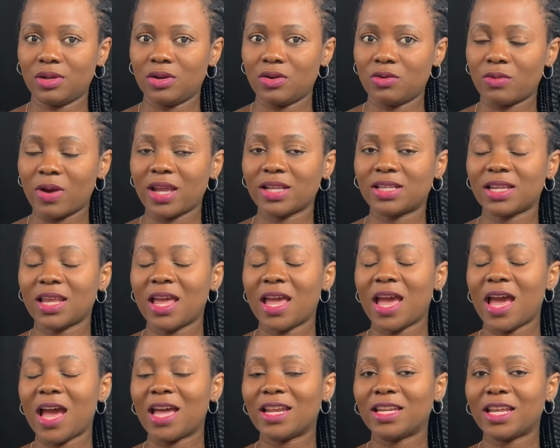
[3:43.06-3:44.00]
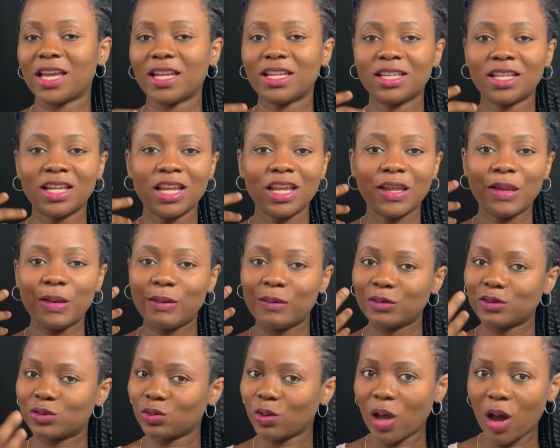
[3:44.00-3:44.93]
right? And then
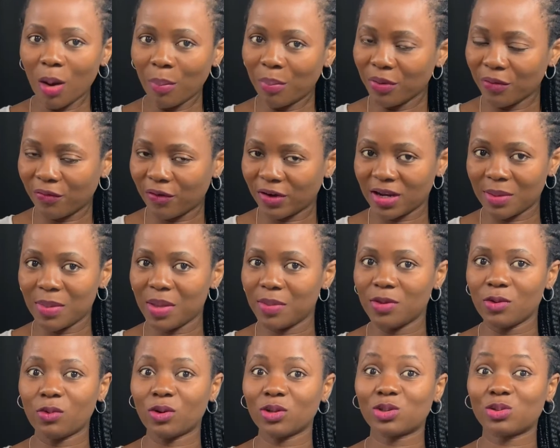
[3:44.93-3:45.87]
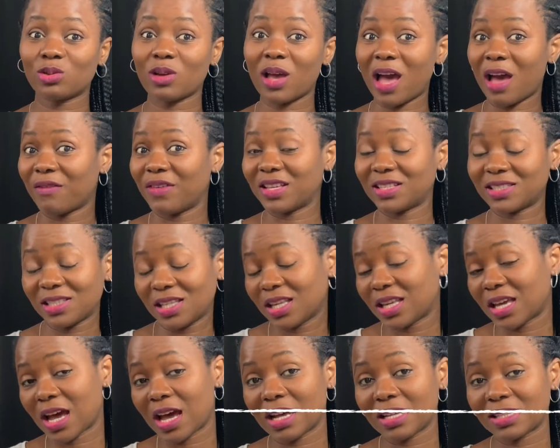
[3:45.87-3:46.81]
to help you further, maybe you want to have a
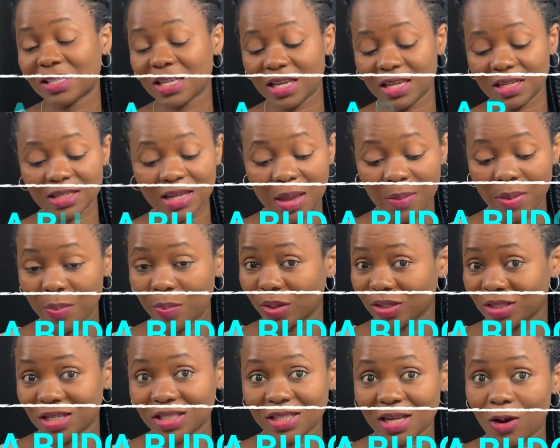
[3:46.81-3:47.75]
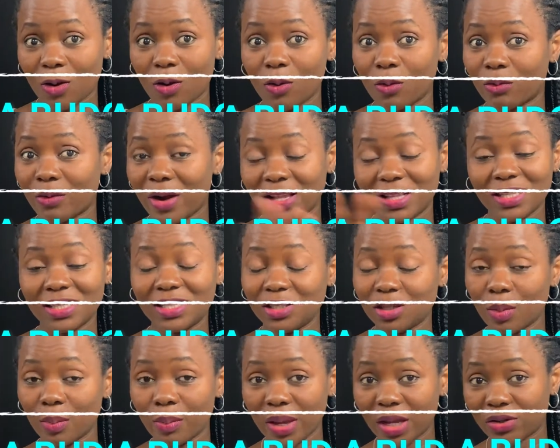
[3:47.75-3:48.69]
sticker saying I'm a budgeter, or write it in
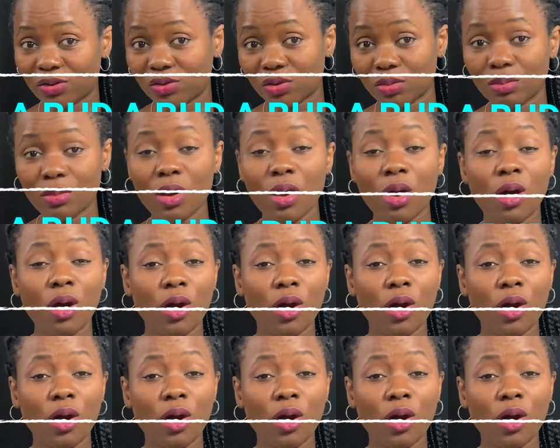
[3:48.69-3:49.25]
your bedroom,